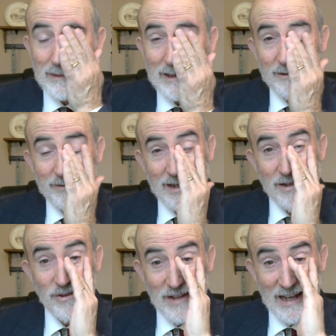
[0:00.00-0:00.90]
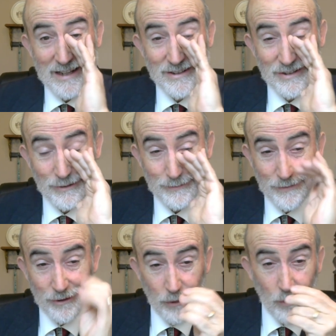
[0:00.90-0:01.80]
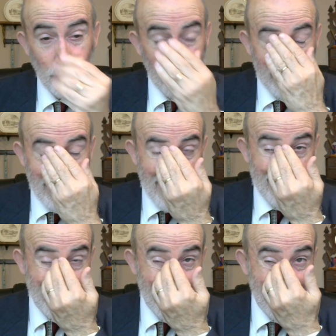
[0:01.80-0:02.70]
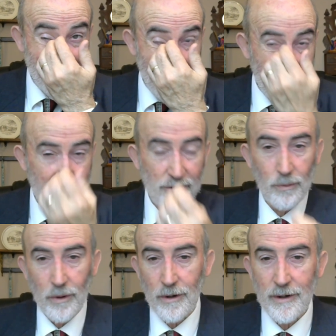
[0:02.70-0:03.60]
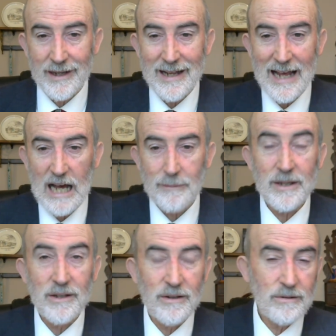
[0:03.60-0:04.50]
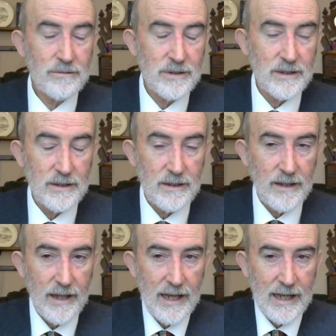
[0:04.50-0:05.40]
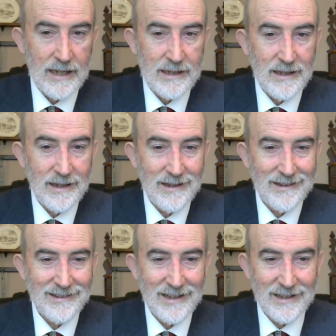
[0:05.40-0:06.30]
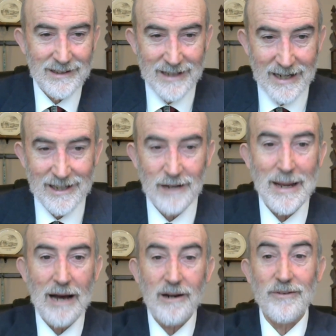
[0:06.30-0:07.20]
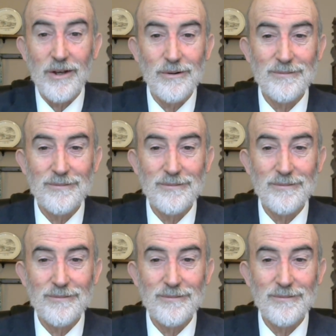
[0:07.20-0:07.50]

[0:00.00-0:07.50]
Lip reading: live each day to truly let God's word inhabit you, and then let it come out of you.